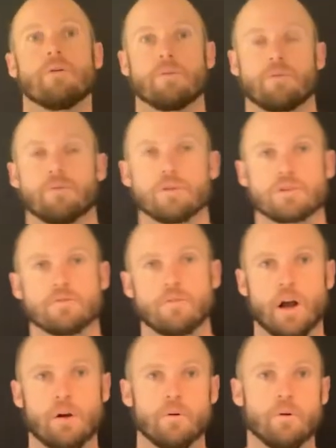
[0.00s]
through the
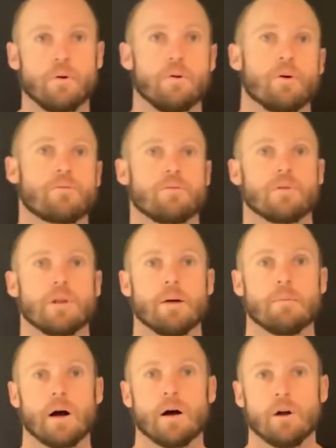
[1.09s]
cervical, or not through the
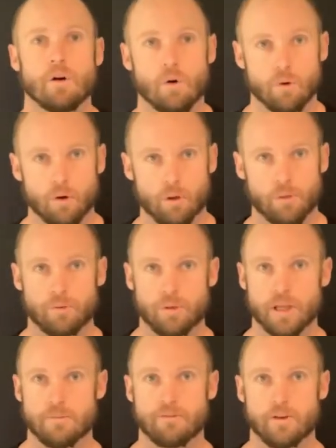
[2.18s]
lumbar, or not through the
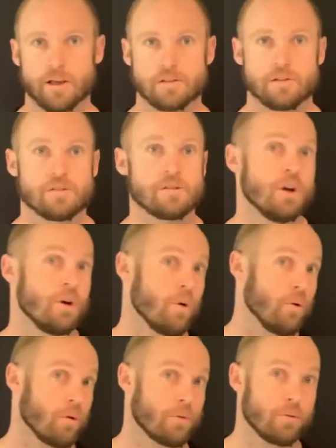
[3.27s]
hip flexors, or
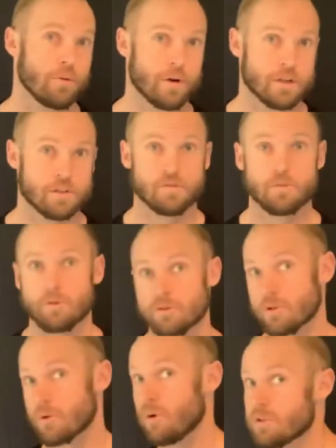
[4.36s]
not through the rectus femoris, the
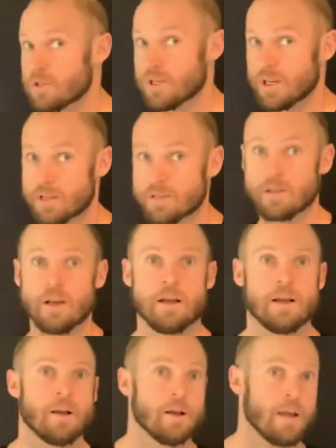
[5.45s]
quads, the knees,
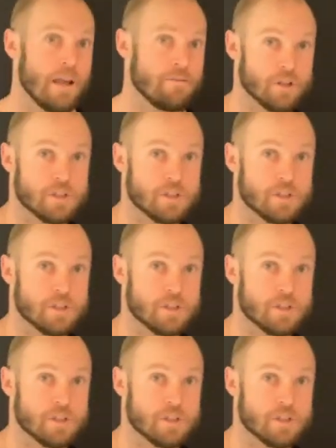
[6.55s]
even the